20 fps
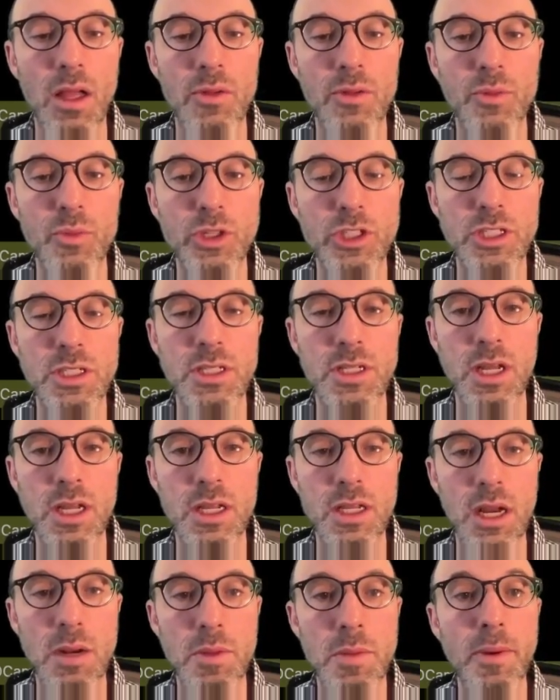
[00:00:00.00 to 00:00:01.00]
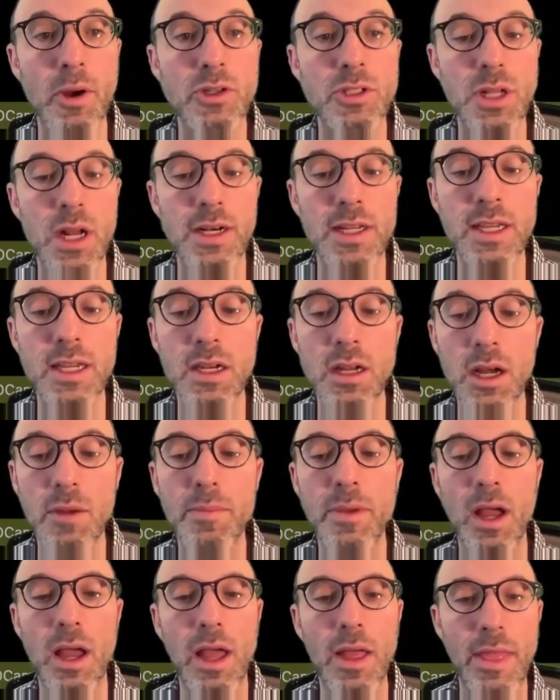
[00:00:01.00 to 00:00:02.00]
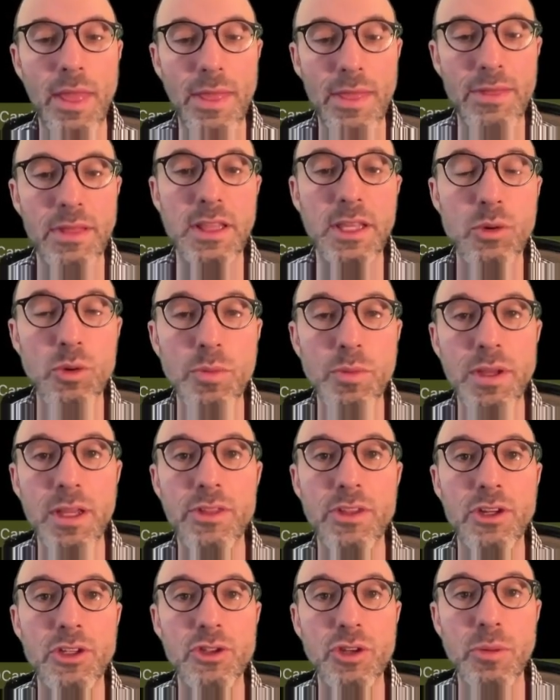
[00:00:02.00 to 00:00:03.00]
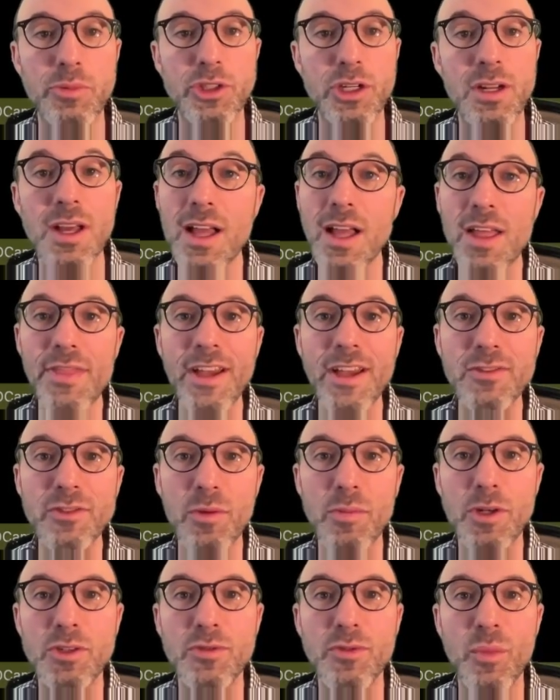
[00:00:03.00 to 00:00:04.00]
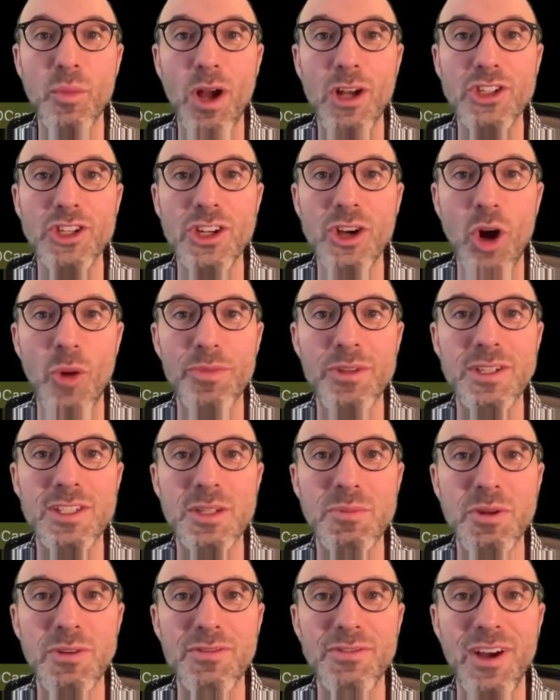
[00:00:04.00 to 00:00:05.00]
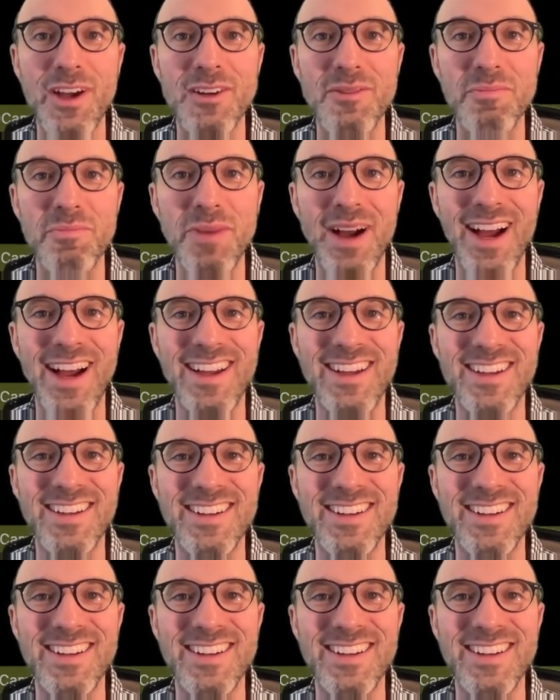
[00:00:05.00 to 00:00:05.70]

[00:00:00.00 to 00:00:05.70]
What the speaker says: which is going to be posted on GitHub, and the link will be in the description. Thanks very much for watching. Hope this has been fun. Bye.